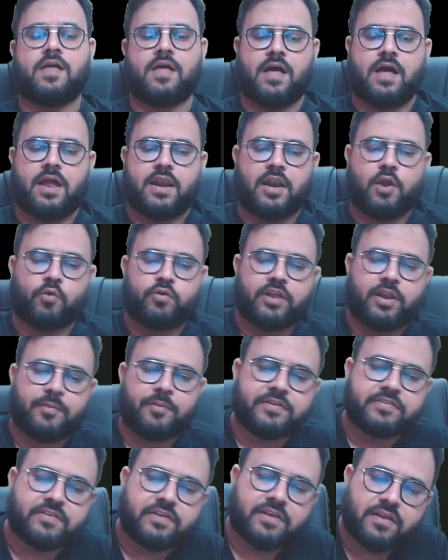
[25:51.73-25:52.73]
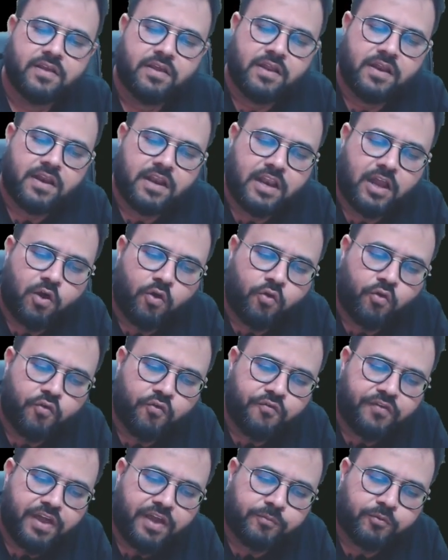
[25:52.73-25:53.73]
Now tell me, sir. Now
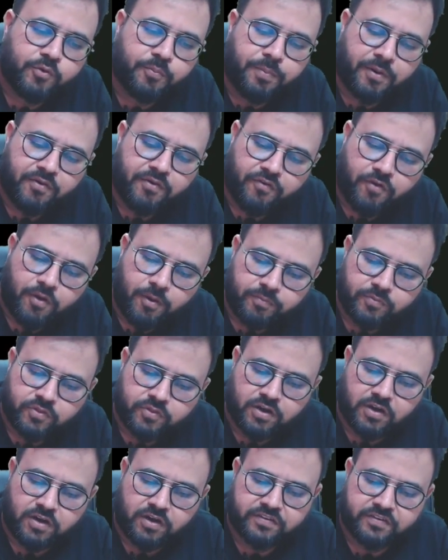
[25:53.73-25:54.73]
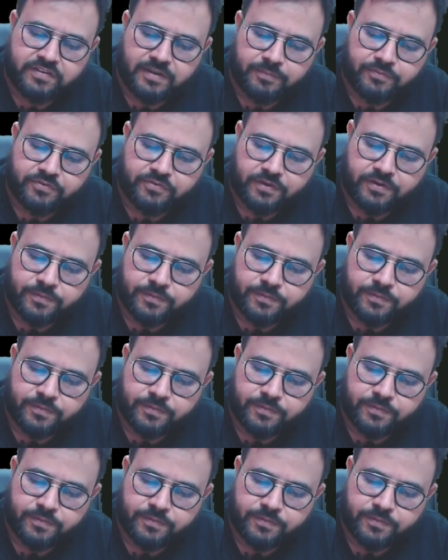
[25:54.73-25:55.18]
we have to perform third step, sir.